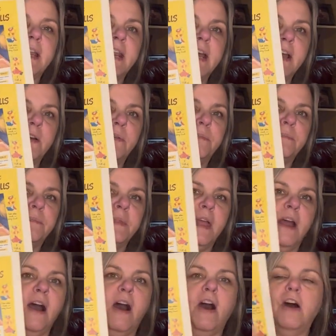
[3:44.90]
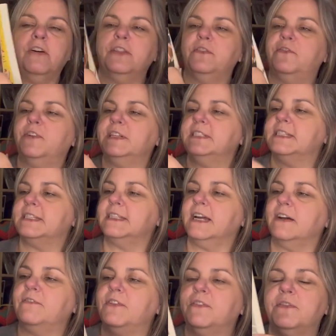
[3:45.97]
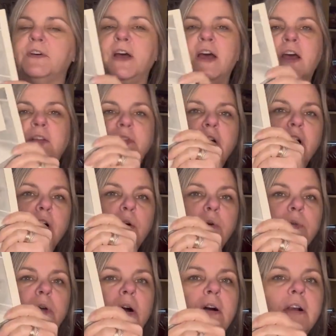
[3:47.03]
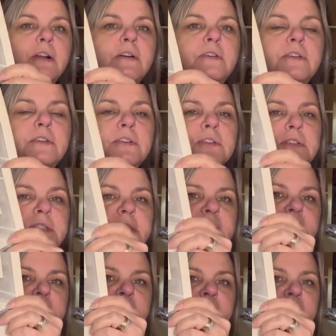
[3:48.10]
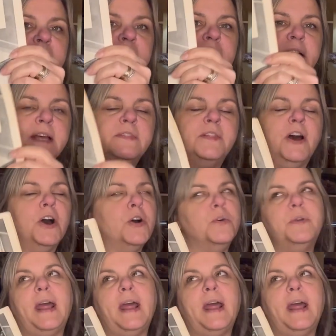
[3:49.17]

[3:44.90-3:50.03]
know, all the fun stuff of the old articles and the old